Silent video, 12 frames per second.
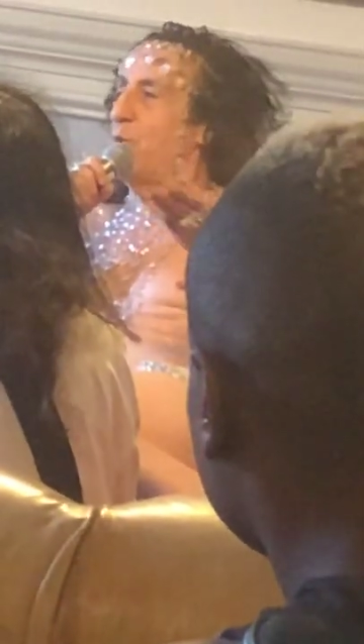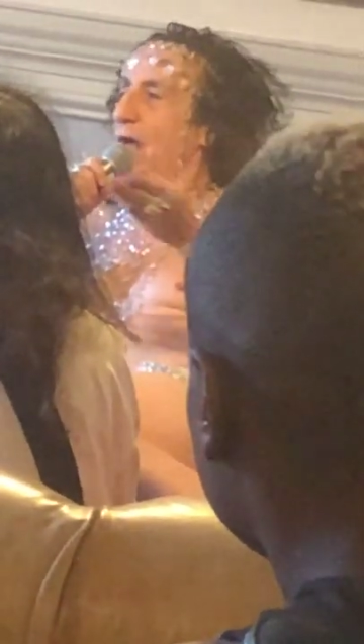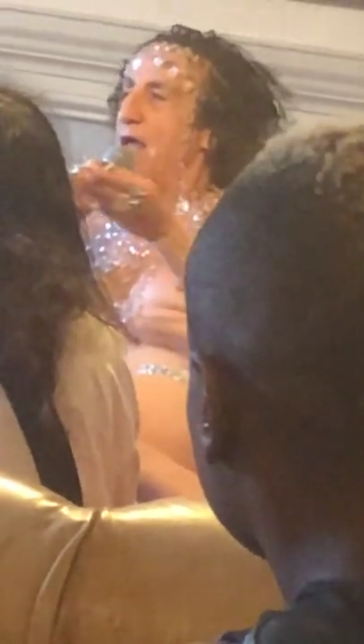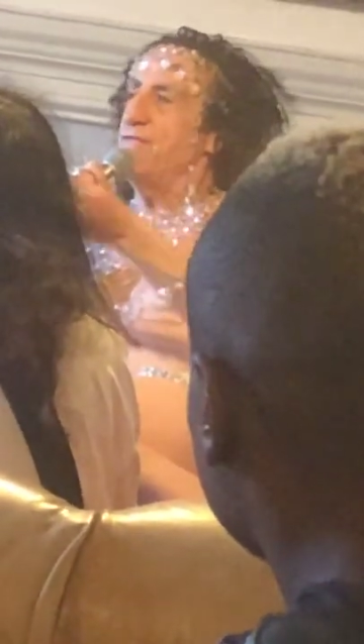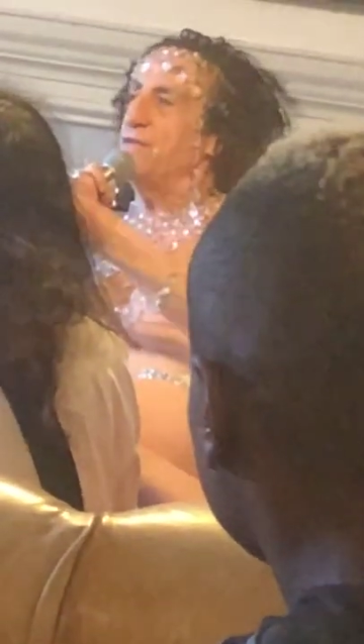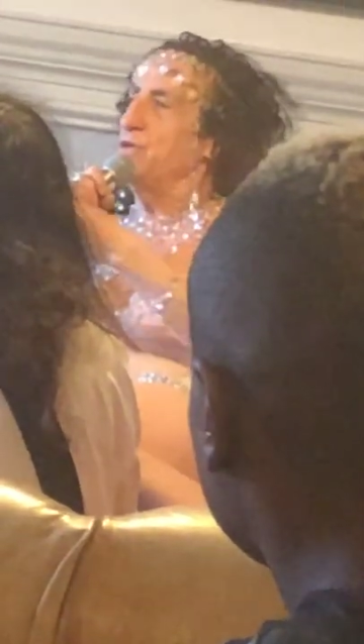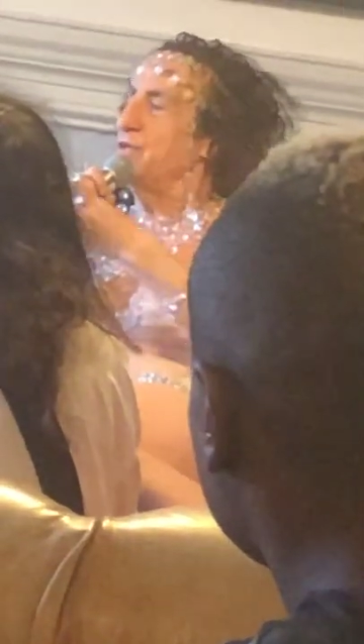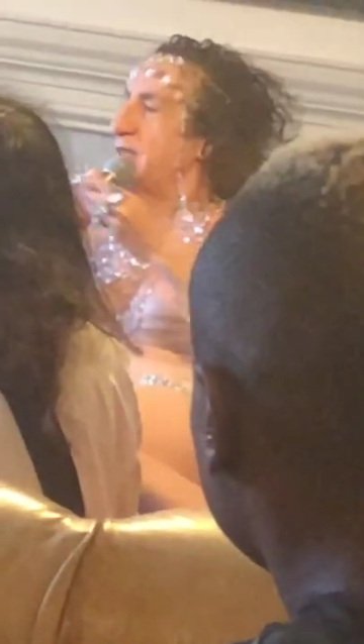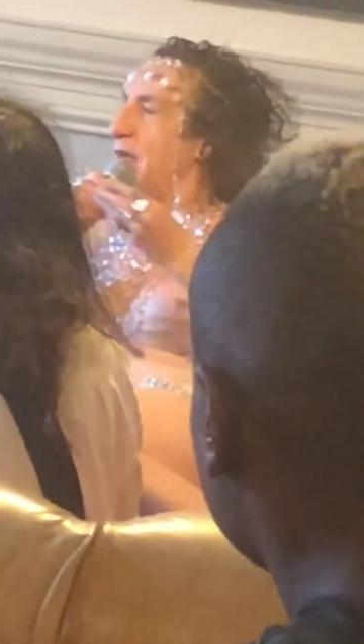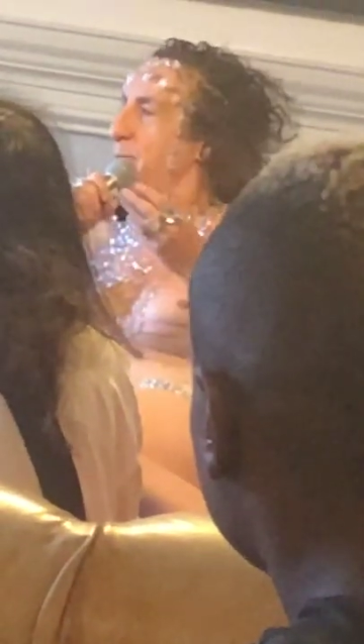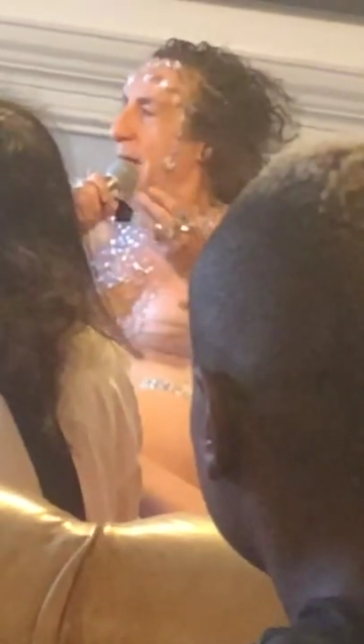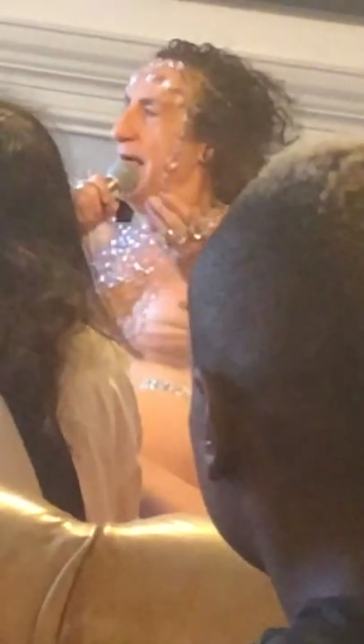whatever you
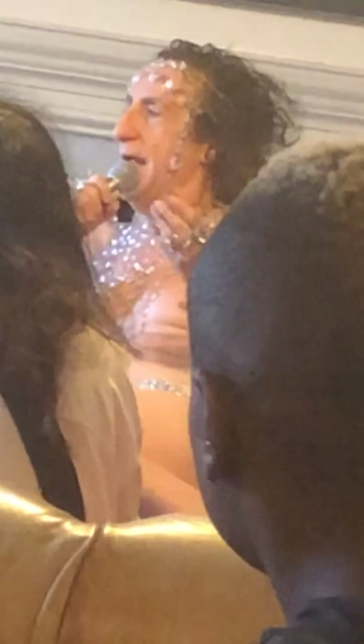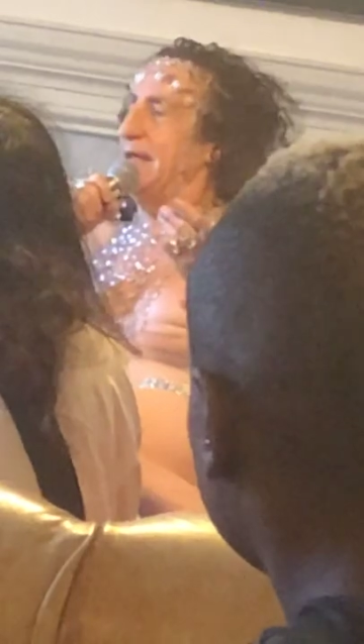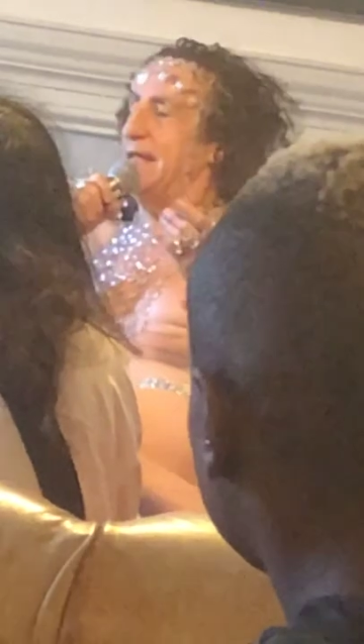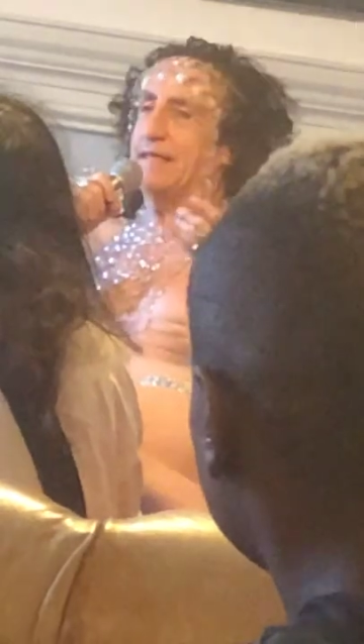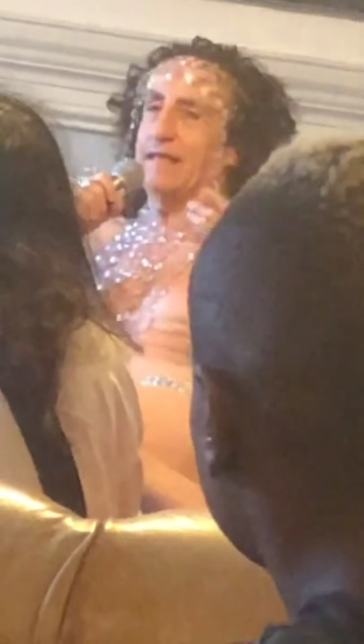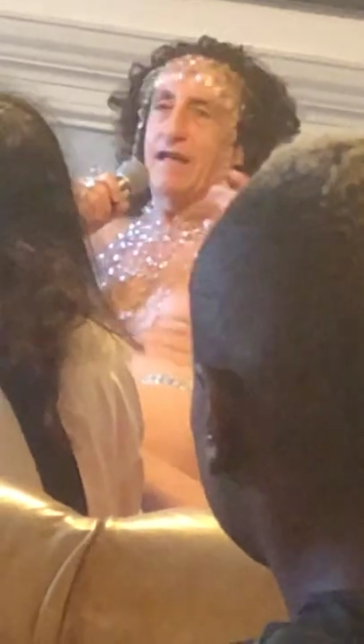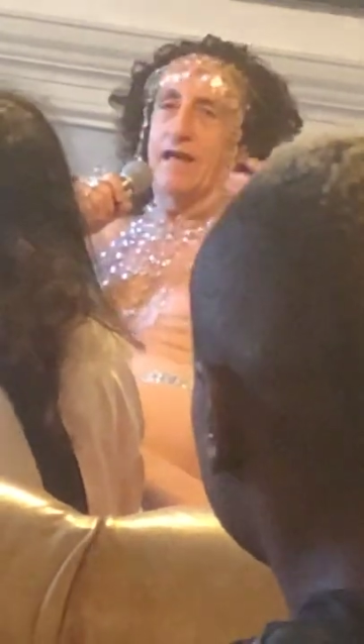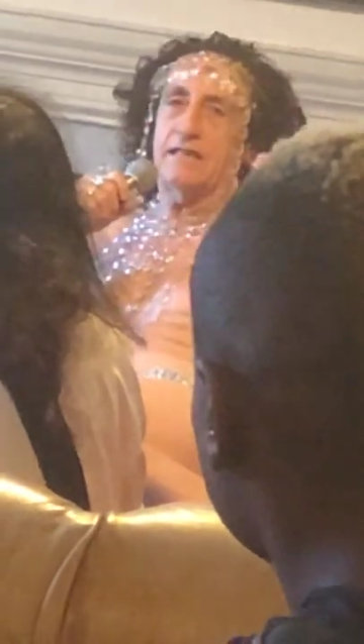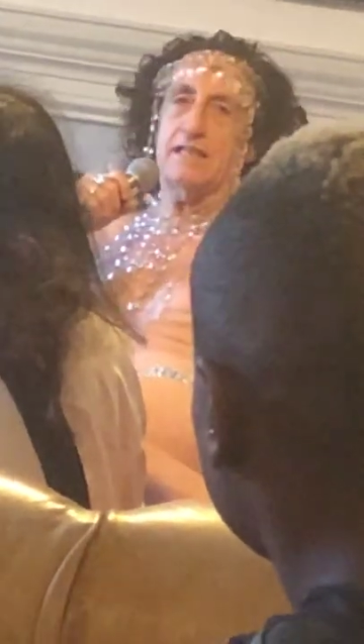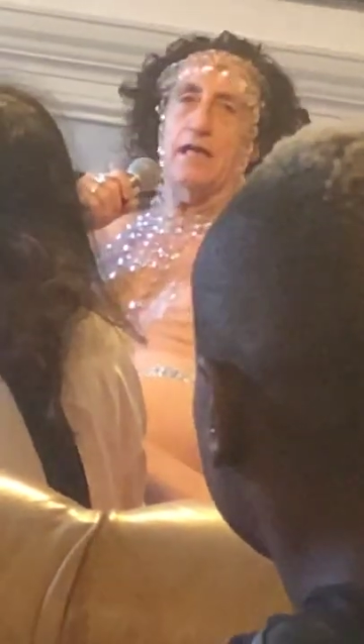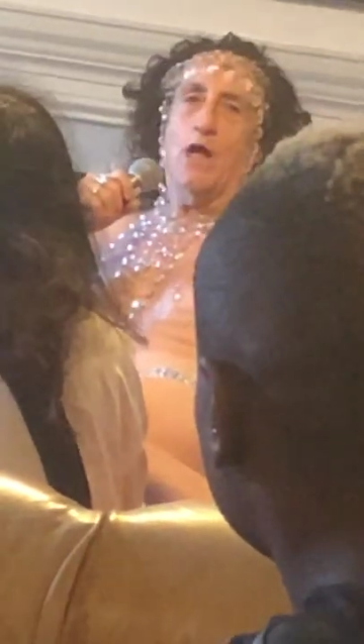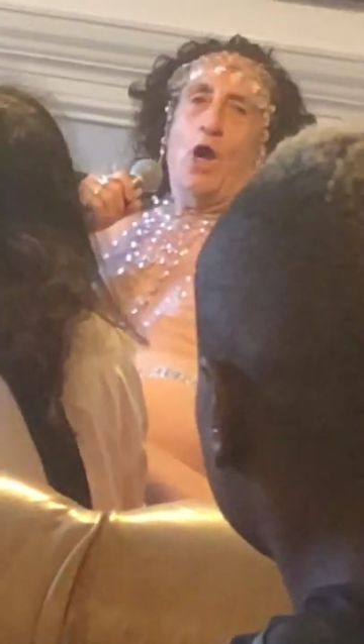say about anything, like
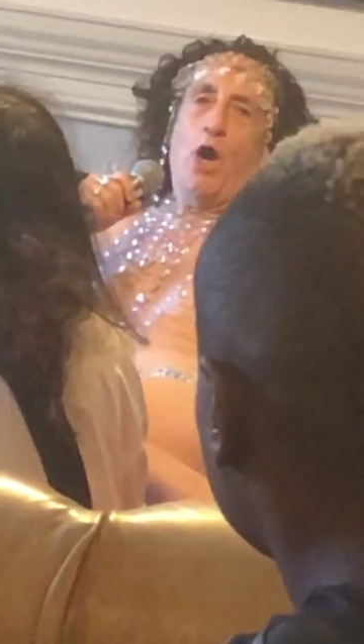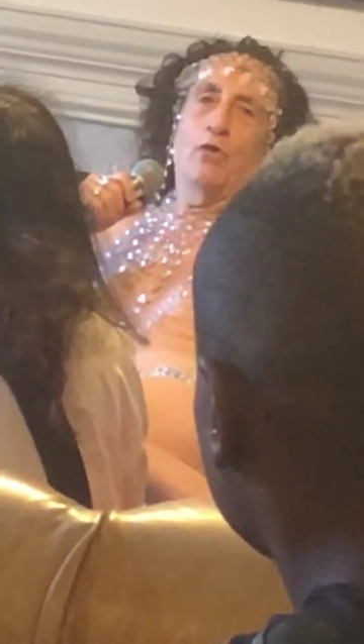saying,